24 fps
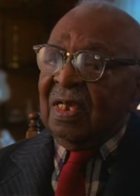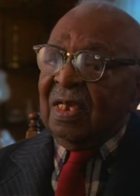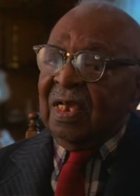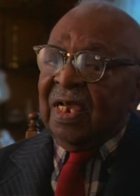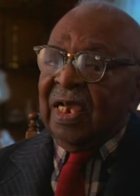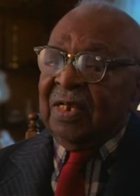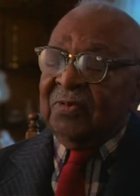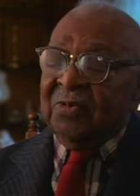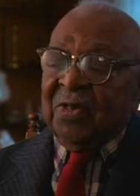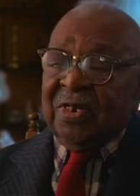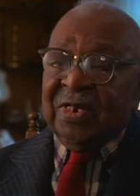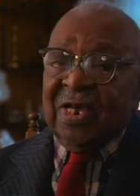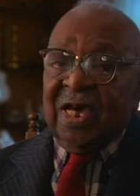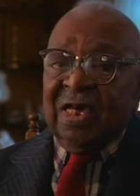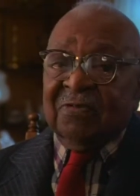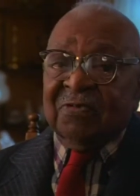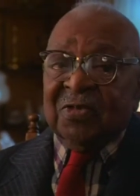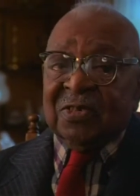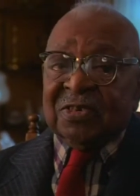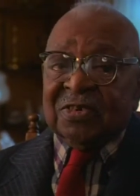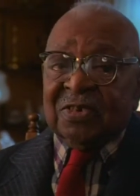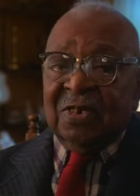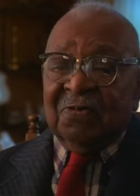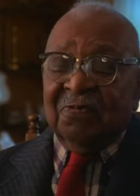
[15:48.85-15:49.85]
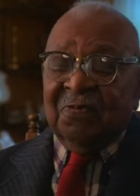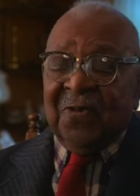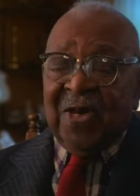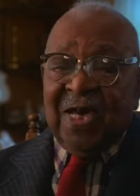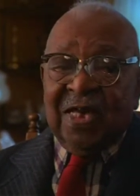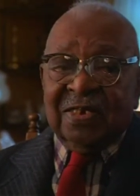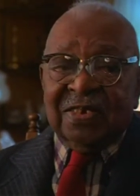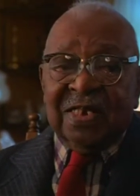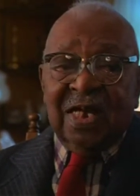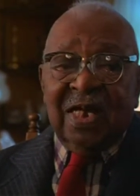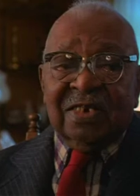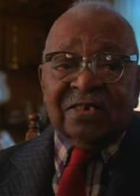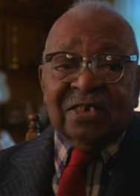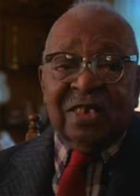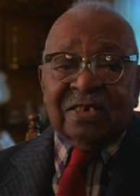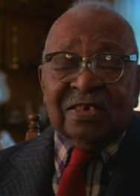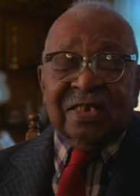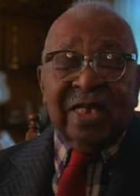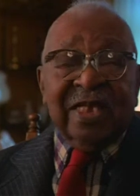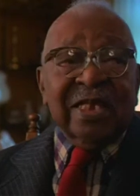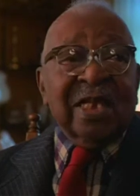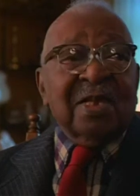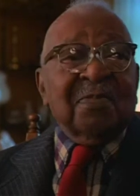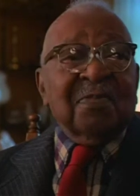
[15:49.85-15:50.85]
And when I was found out that
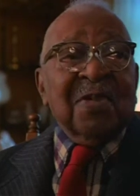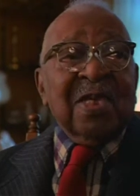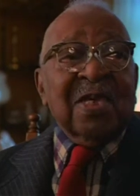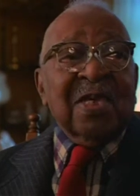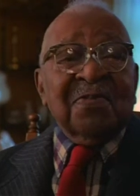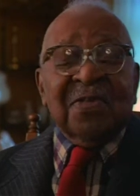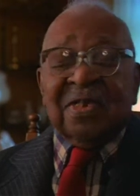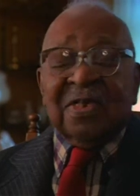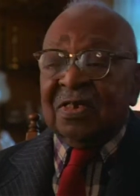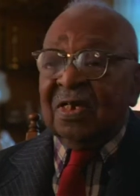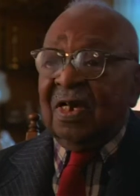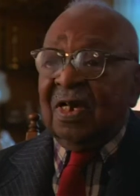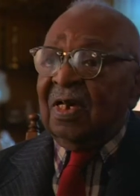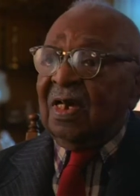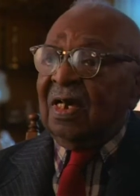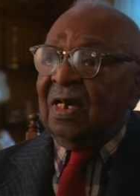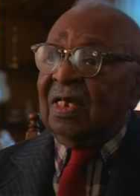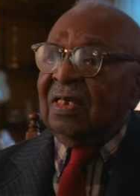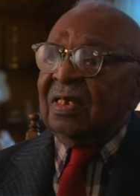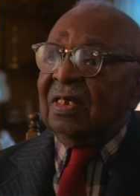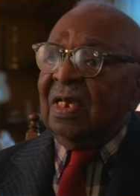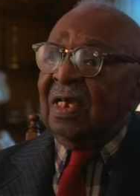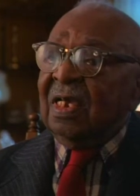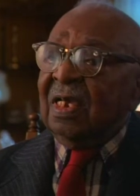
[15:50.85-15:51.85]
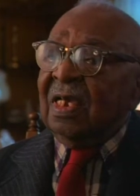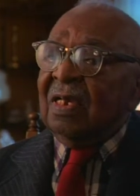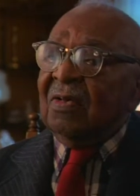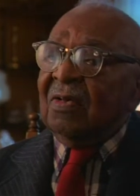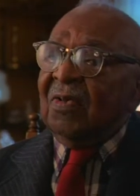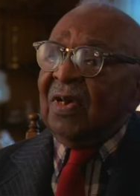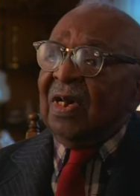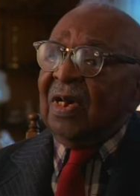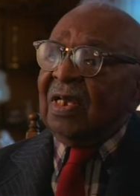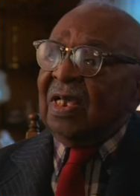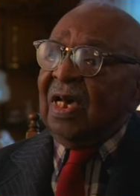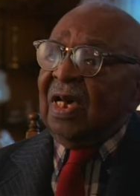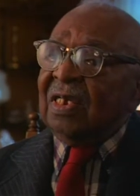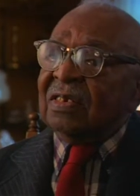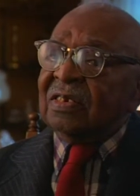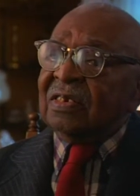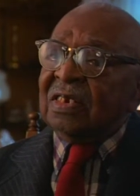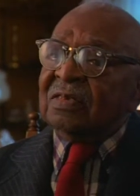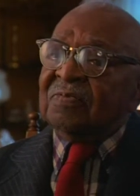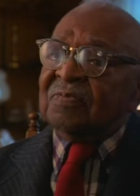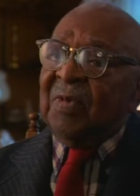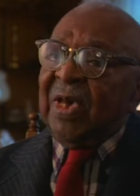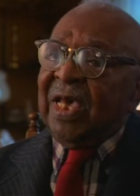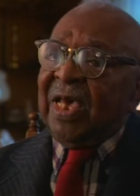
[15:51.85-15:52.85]
they didn't believe in God, well, I
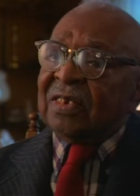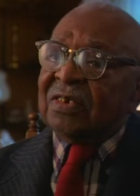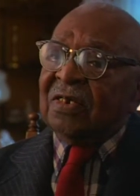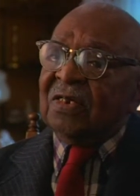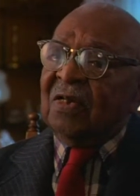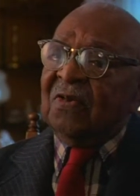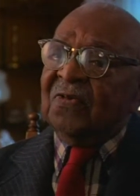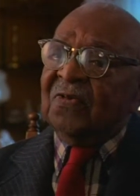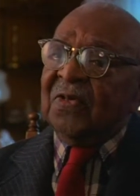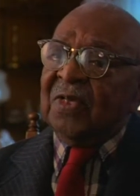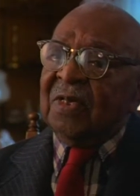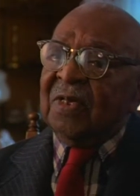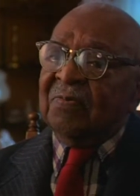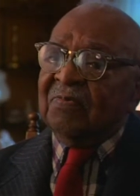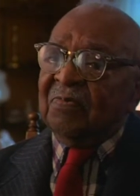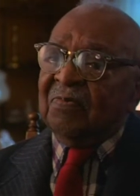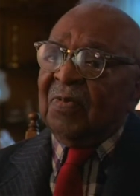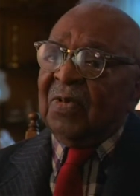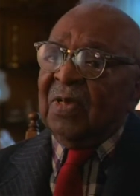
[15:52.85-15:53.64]
just backed off them.